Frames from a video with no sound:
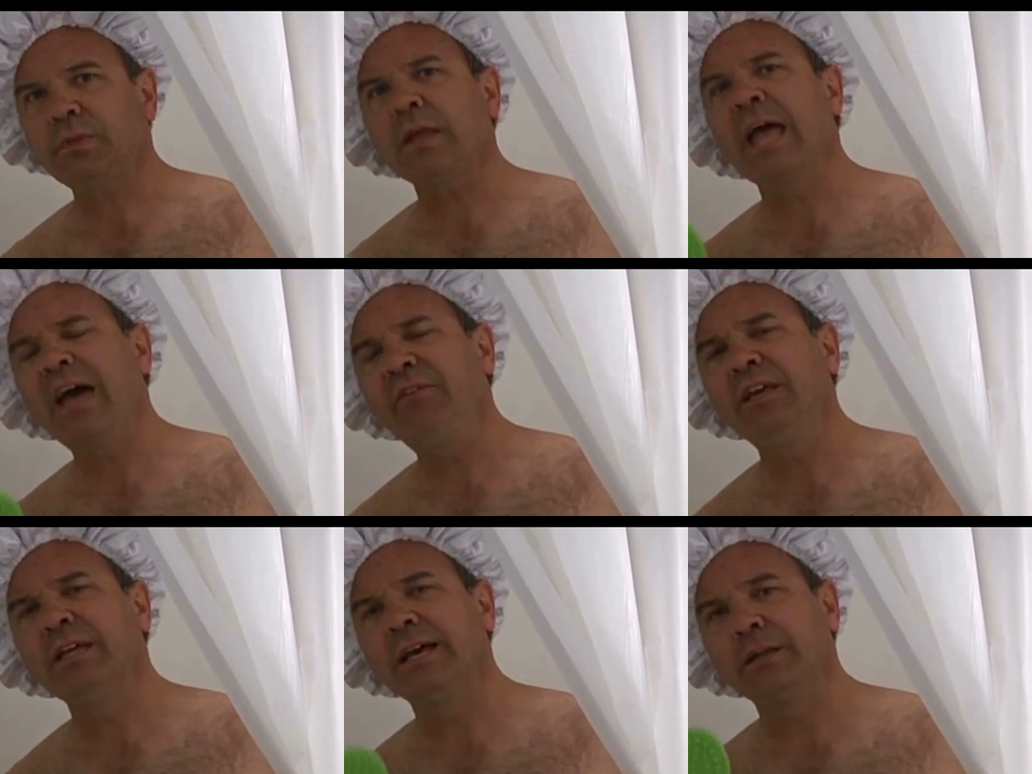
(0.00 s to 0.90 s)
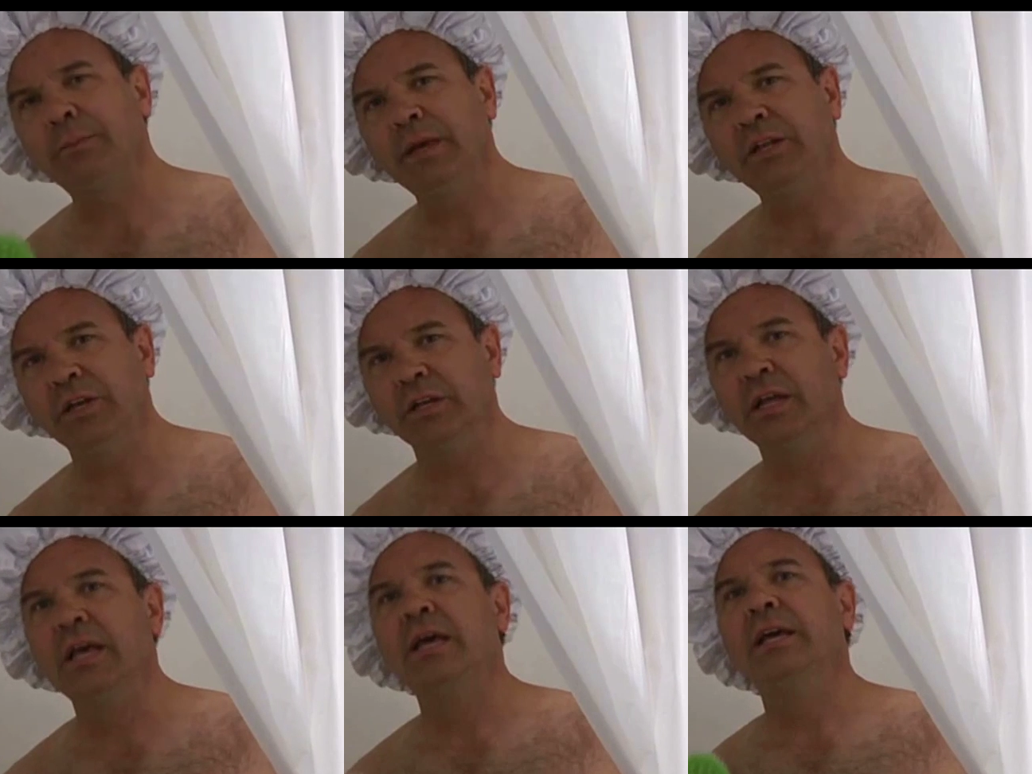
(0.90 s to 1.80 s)
Having an opinion
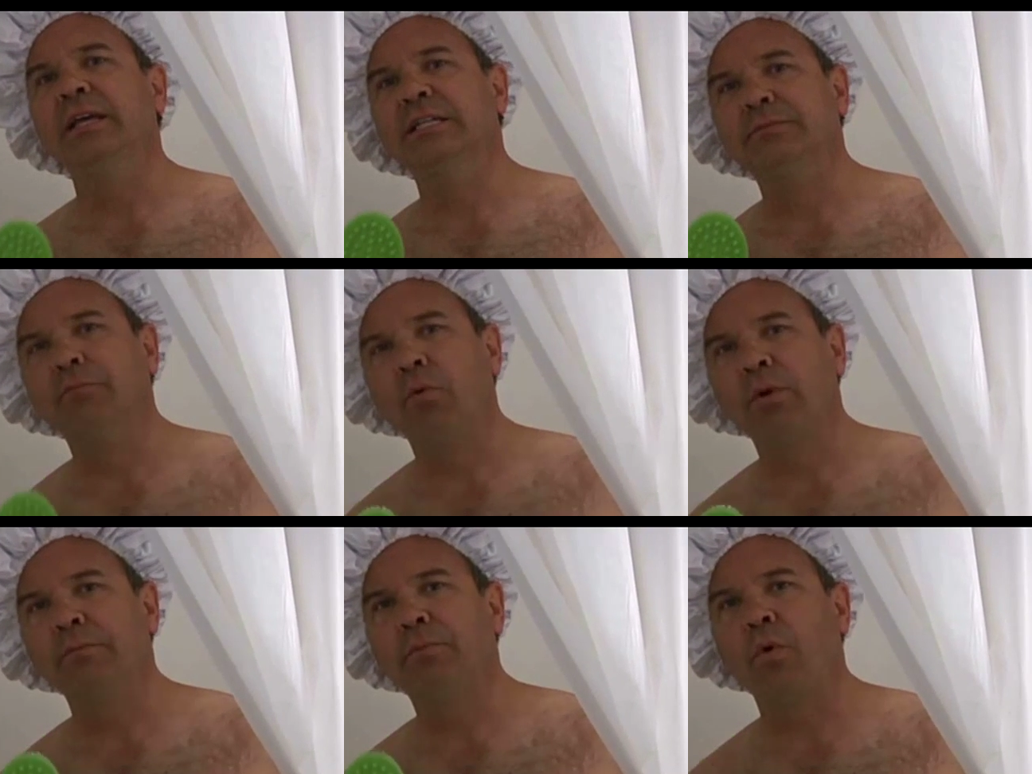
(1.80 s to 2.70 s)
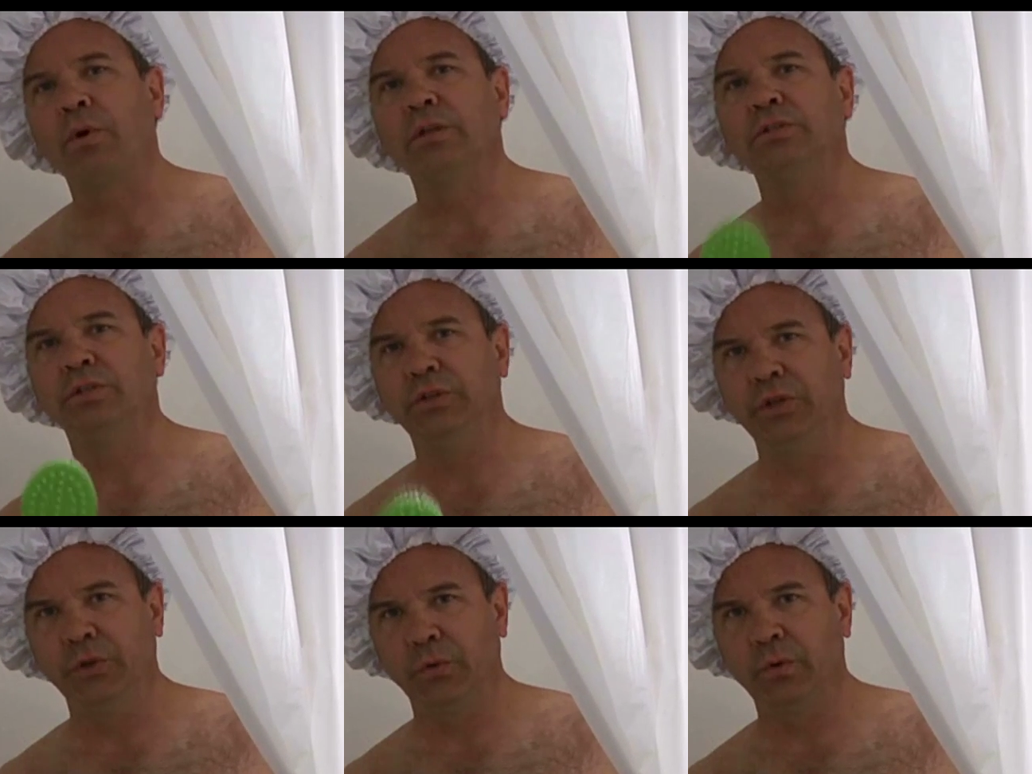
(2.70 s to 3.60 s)
is more important to
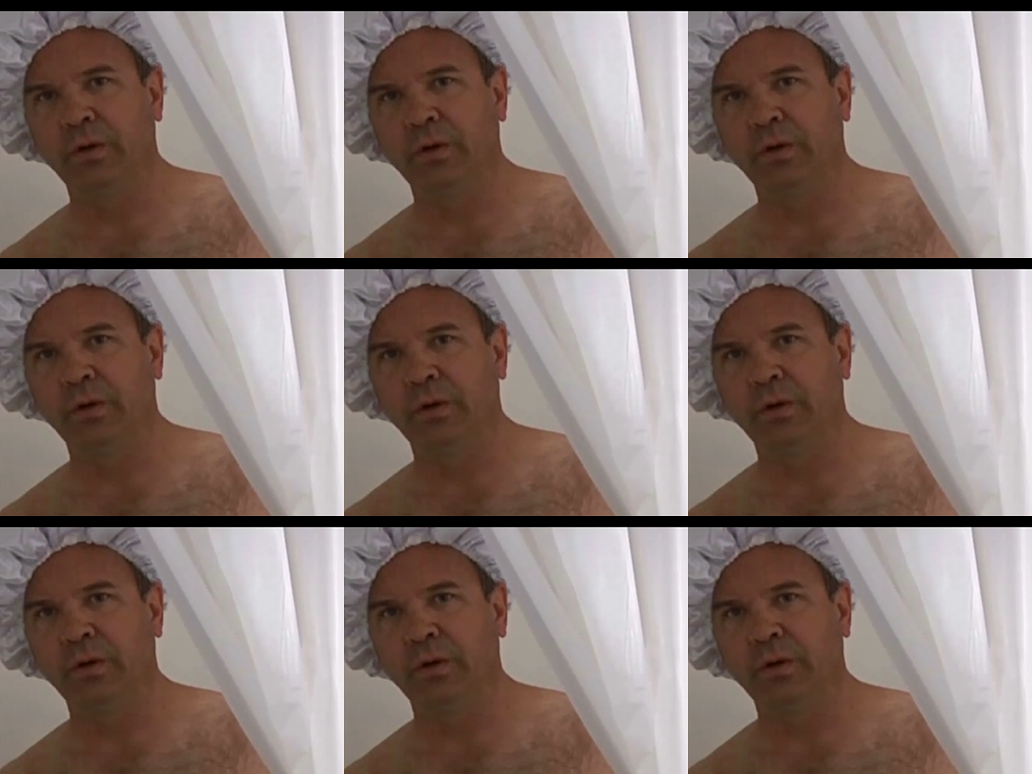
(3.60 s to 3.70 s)
you.